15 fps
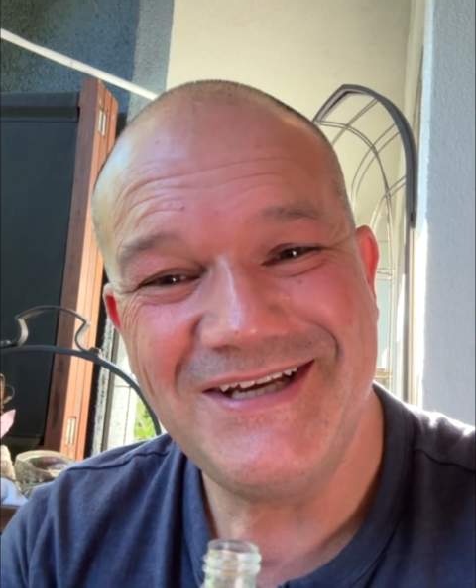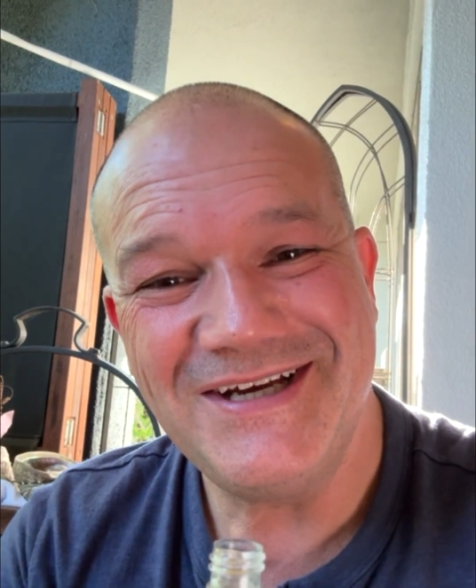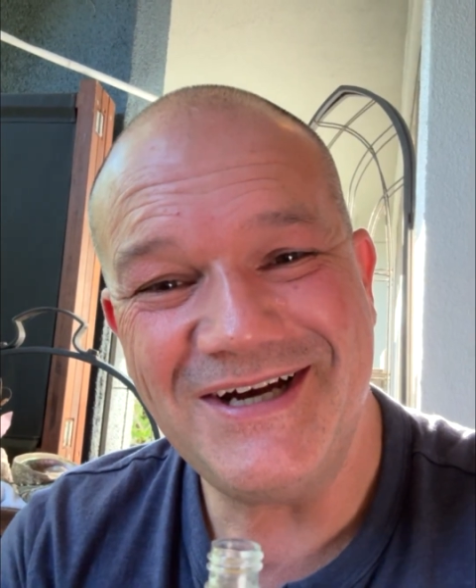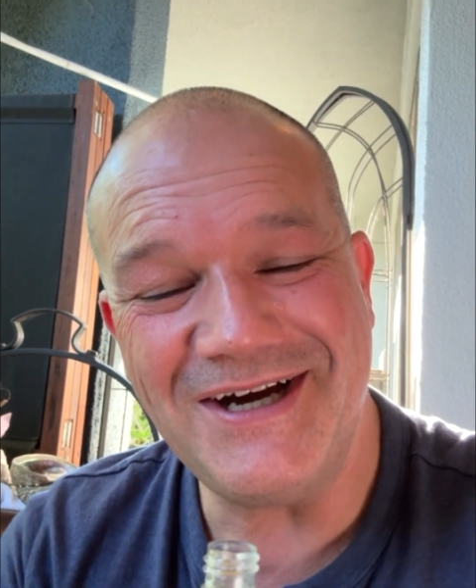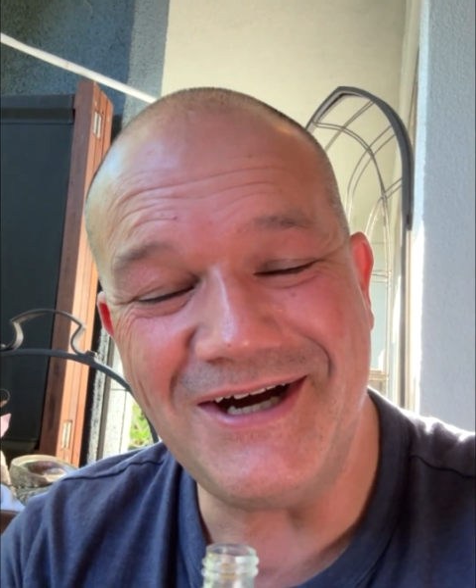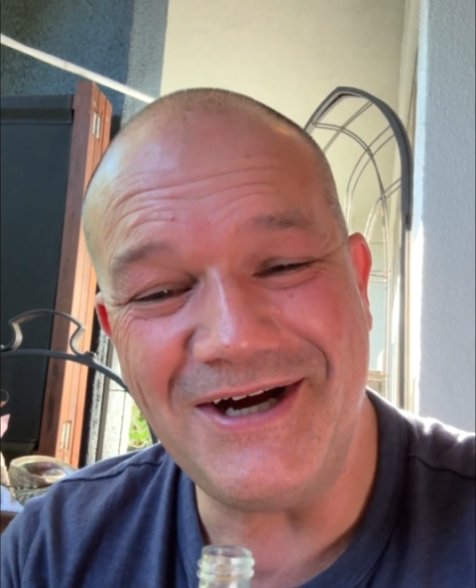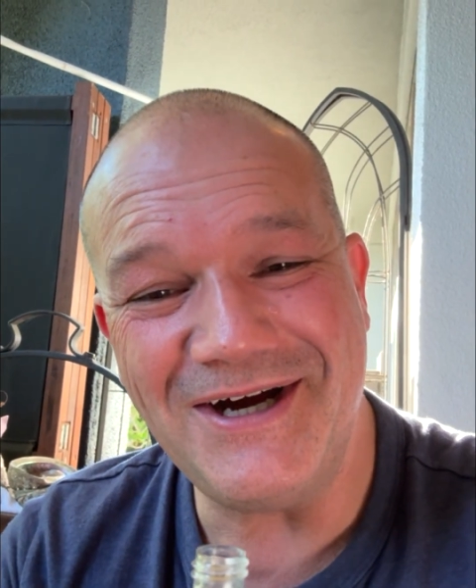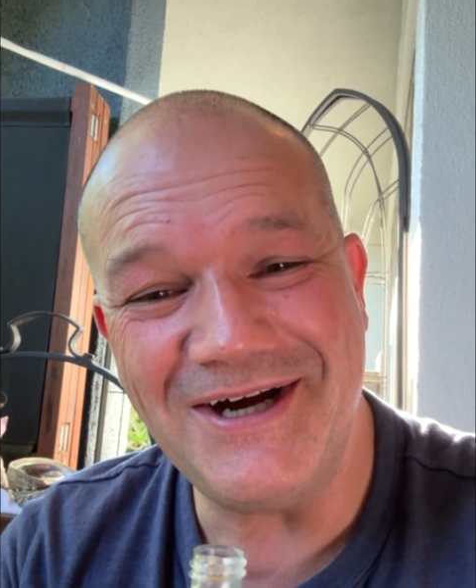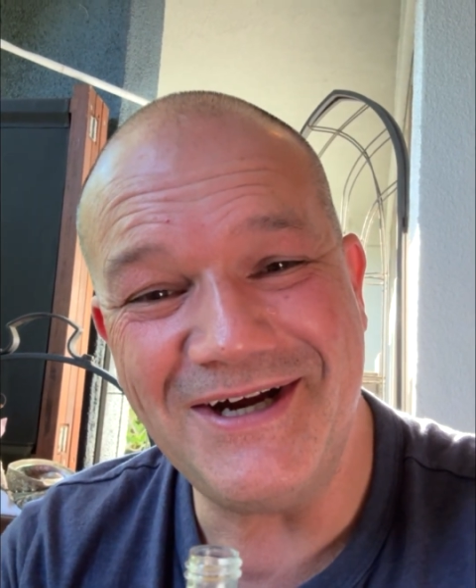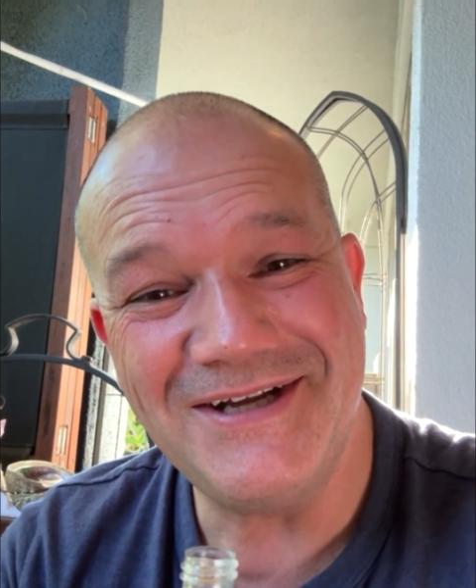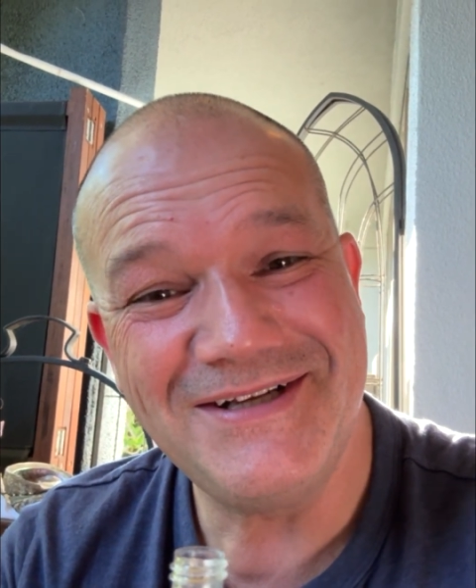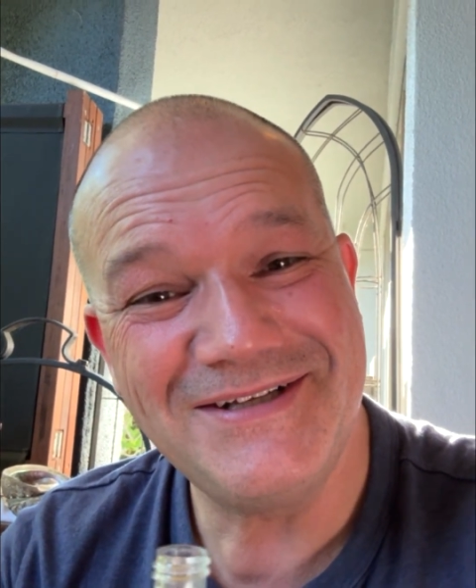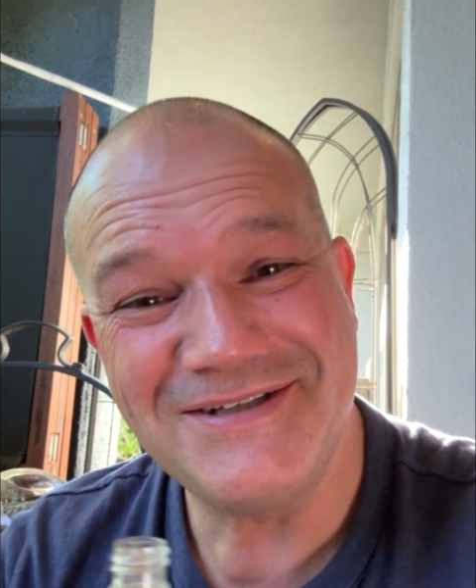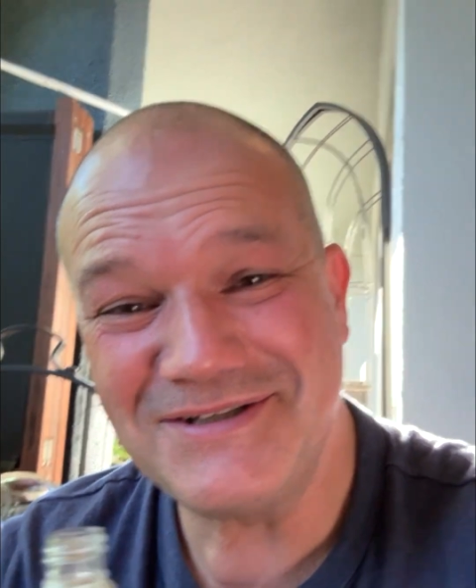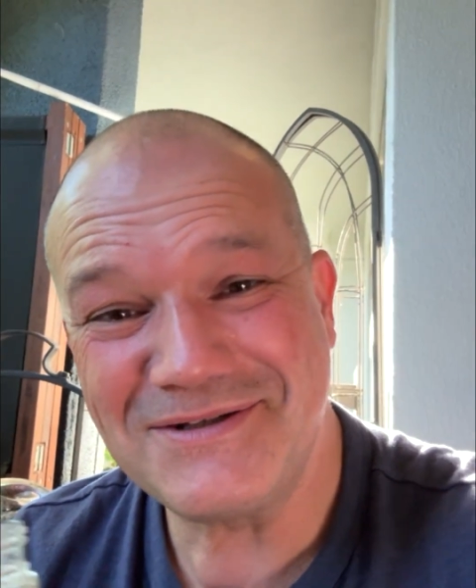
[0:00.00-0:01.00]

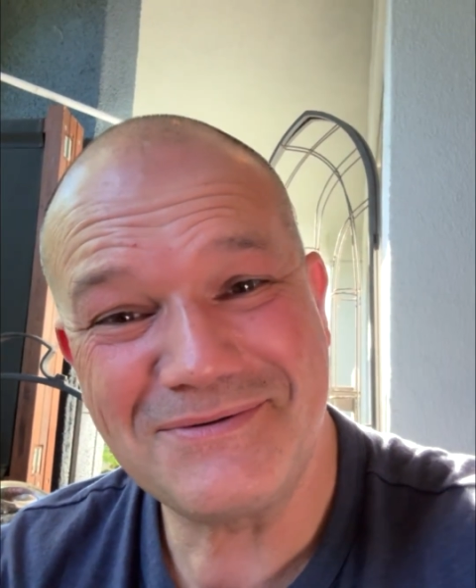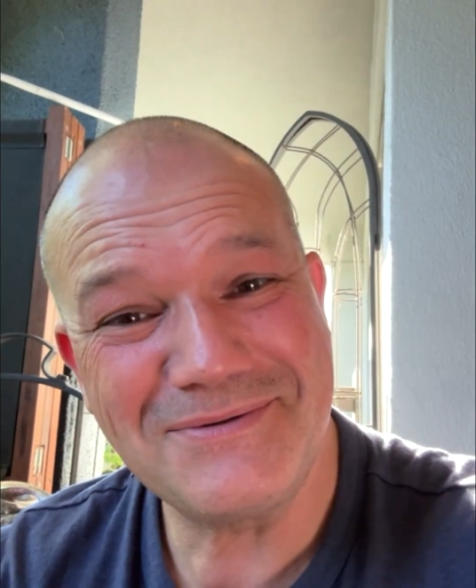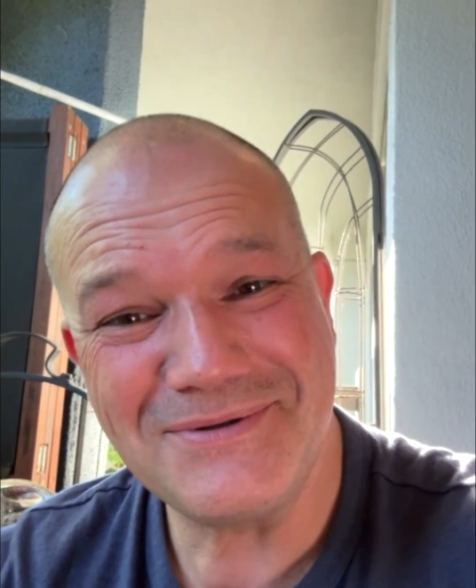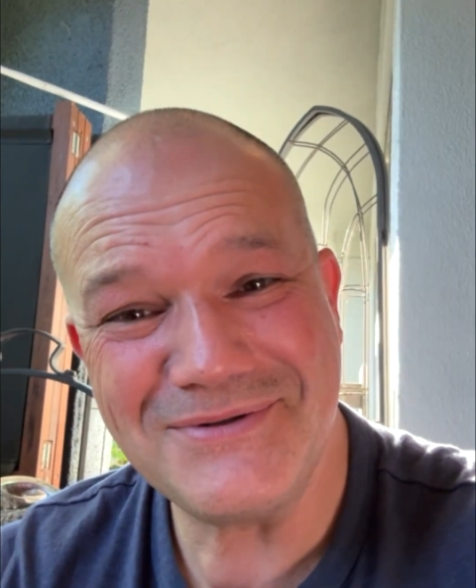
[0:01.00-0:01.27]
It